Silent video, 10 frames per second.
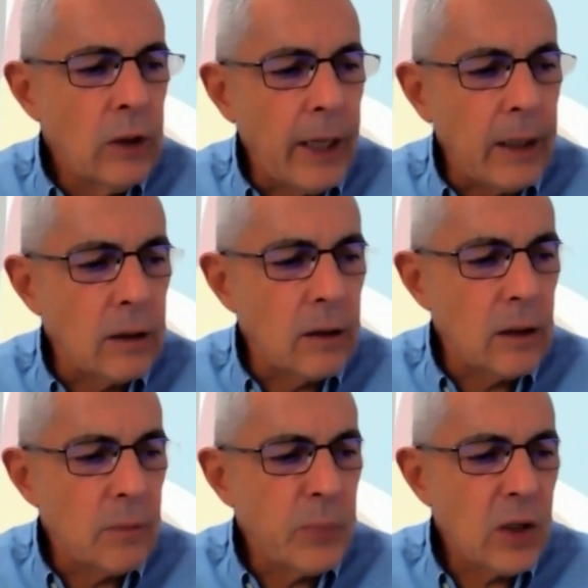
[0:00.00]

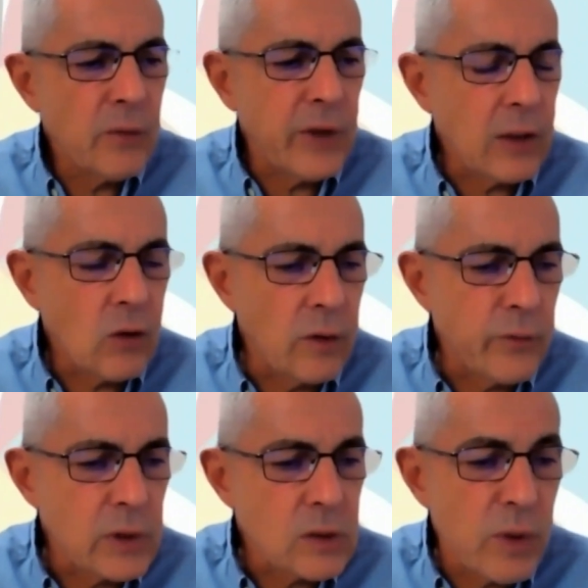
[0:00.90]
and part of that
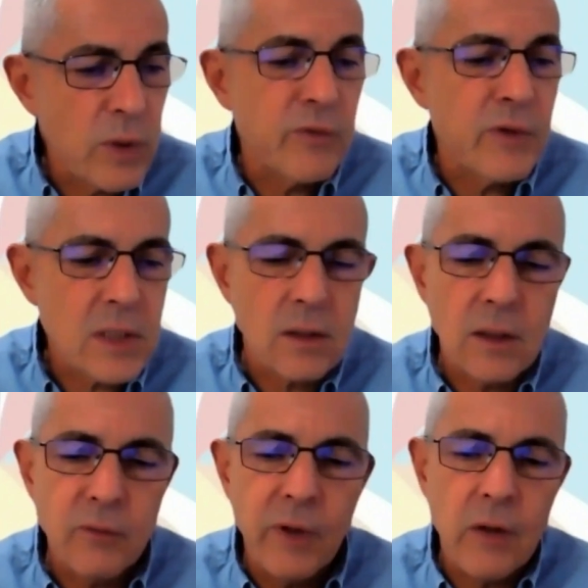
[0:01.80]
conference, we
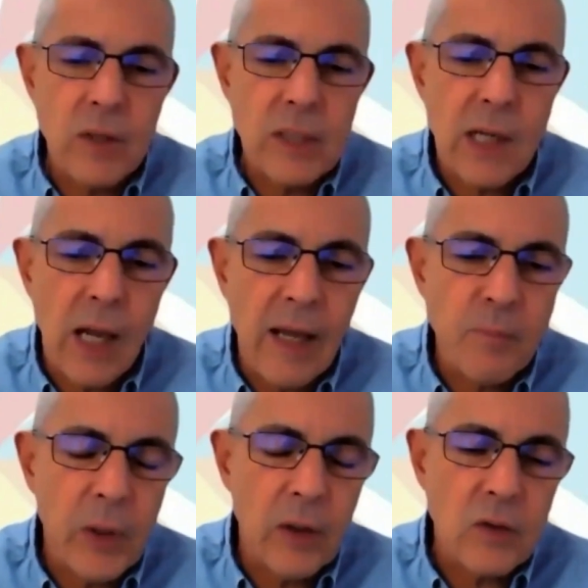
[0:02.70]
visited various
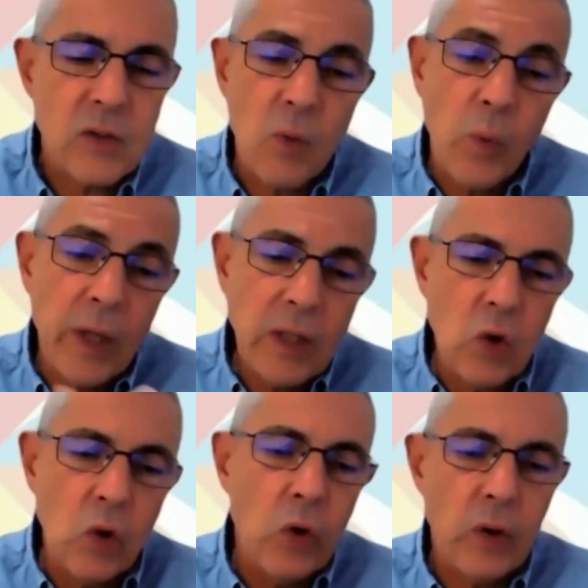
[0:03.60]
lime plants. So when
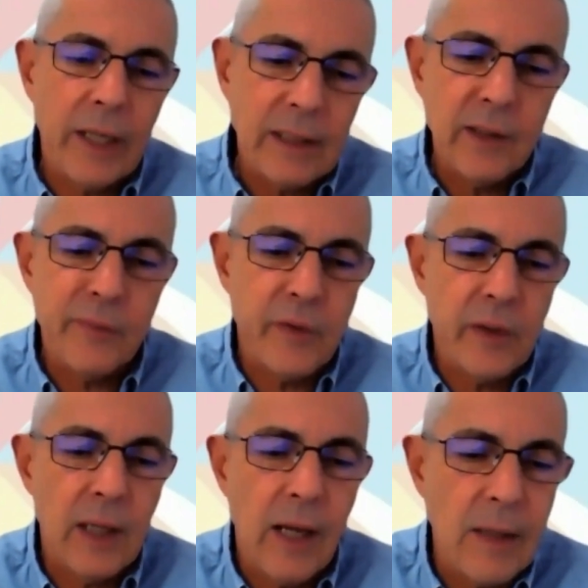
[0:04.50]
you look at
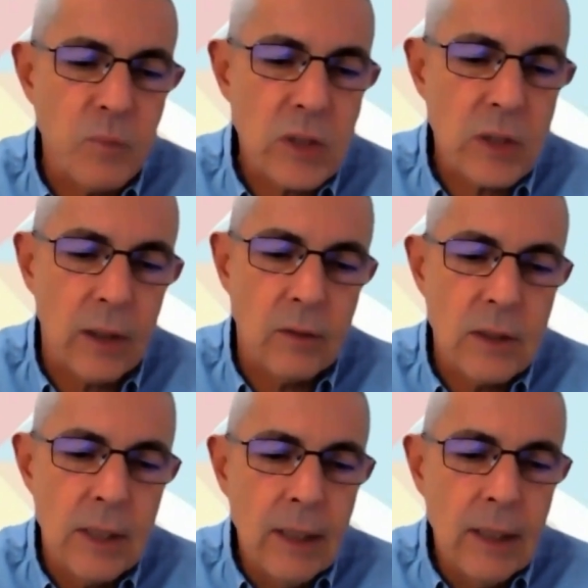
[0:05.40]
different
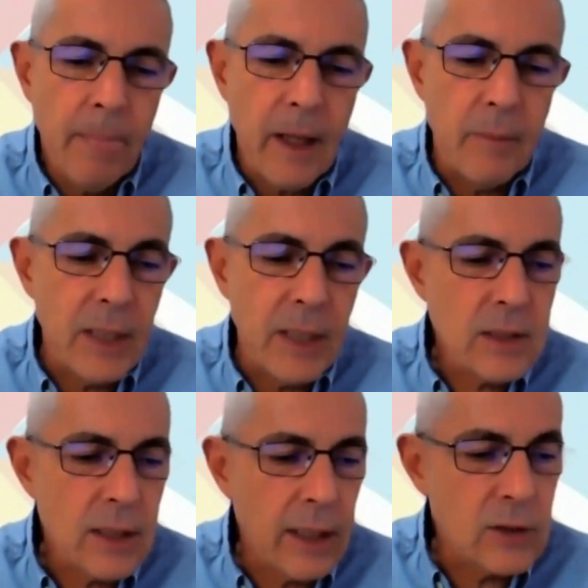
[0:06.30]
limestones, I
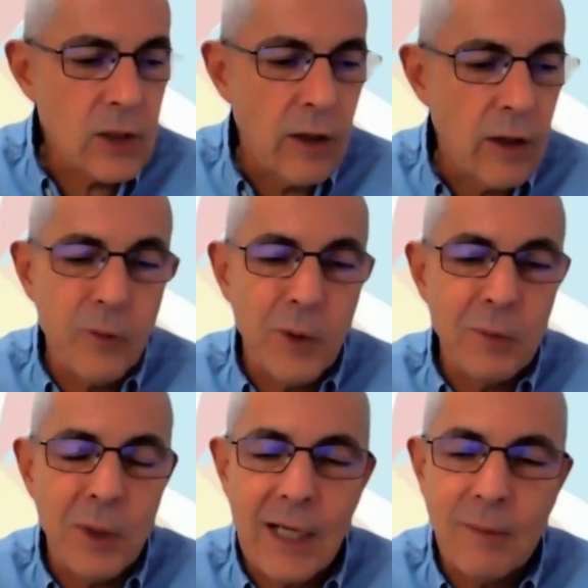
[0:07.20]
must say it's only
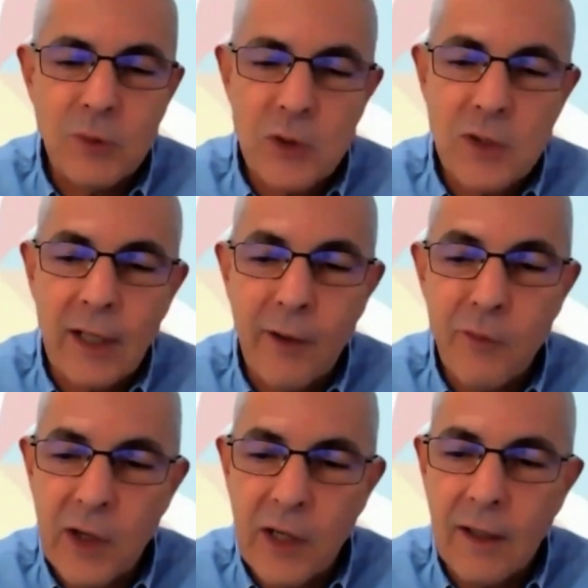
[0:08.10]
when we come to South
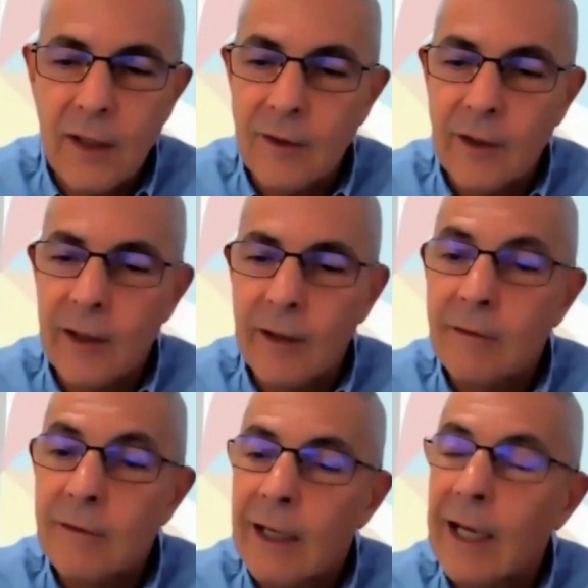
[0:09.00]
Africa, and
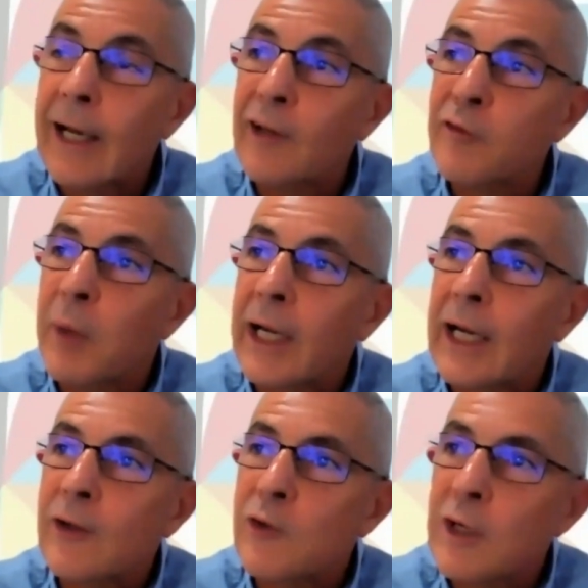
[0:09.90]
I love my
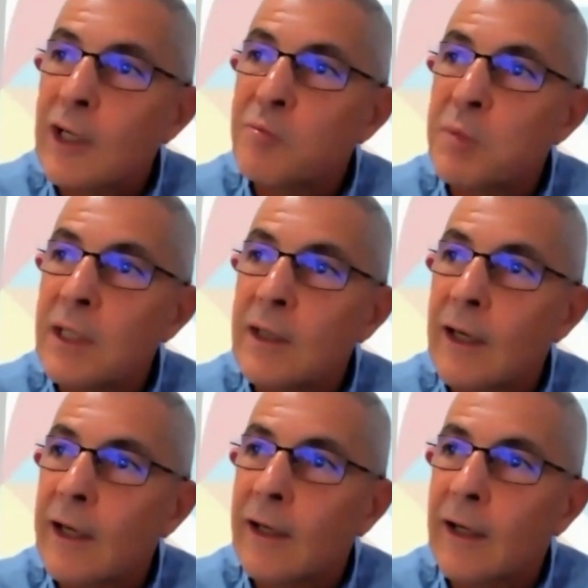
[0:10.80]
country, I've been
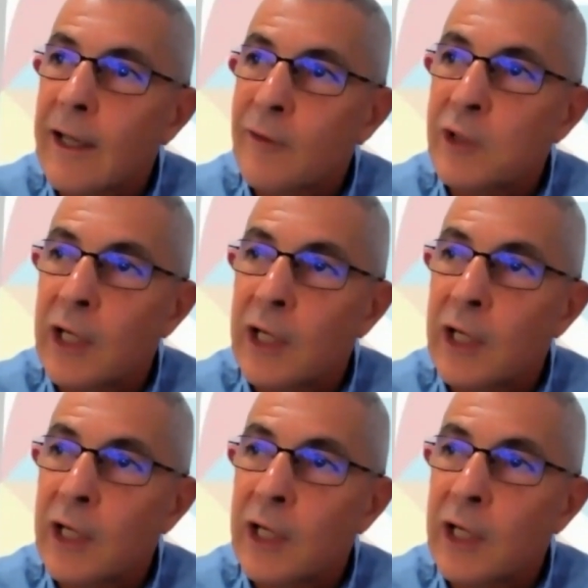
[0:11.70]
here and I have